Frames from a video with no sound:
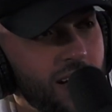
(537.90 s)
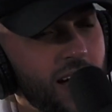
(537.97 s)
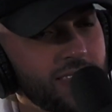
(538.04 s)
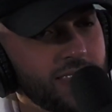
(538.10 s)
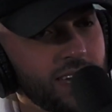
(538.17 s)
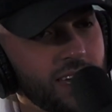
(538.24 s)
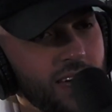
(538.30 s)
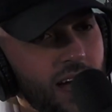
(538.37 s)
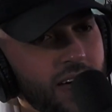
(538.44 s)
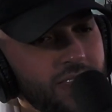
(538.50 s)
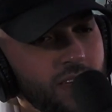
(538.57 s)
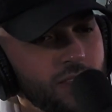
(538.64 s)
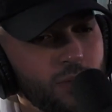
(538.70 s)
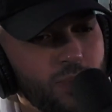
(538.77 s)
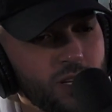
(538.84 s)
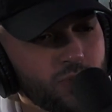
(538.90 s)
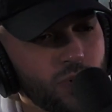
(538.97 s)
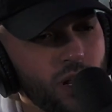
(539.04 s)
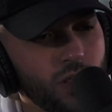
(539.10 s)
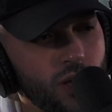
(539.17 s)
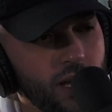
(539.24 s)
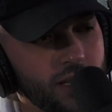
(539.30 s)
I think the best way
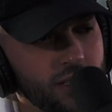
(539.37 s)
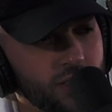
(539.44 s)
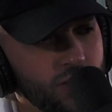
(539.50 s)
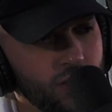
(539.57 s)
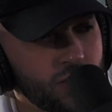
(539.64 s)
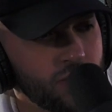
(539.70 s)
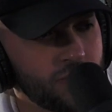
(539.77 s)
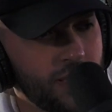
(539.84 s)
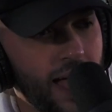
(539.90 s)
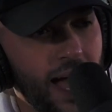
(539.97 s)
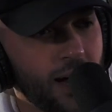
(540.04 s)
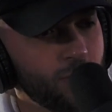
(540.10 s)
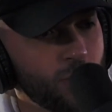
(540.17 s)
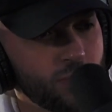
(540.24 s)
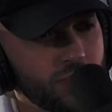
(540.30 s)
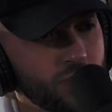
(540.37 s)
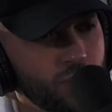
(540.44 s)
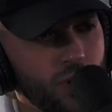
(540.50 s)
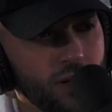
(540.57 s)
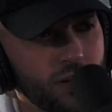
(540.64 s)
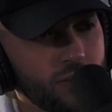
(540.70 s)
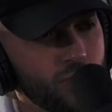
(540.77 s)
to look at this is just albums,
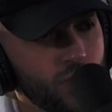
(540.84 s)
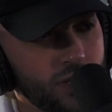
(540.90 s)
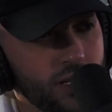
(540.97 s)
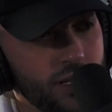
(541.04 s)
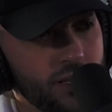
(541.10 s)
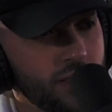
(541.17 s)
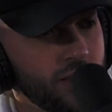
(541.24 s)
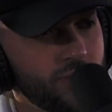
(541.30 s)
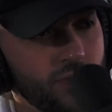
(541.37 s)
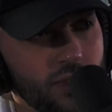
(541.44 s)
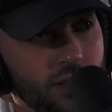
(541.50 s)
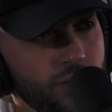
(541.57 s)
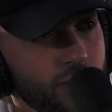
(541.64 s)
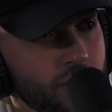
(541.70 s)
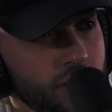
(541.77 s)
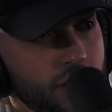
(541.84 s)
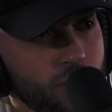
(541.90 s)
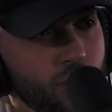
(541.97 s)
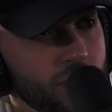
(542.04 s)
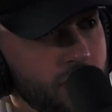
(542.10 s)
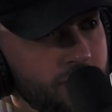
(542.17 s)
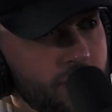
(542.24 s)
what they delivered lyrically and
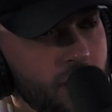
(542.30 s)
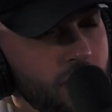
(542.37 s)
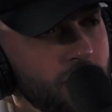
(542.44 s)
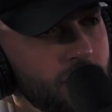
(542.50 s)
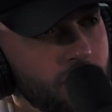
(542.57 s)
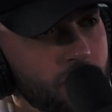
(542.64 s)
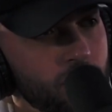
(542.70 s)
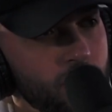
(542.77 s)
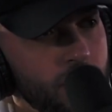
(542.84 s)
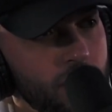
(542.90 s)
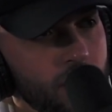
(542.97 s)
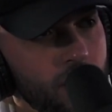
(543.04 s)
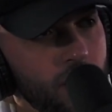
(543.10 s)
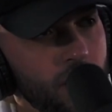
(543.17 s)
what they've done in their career.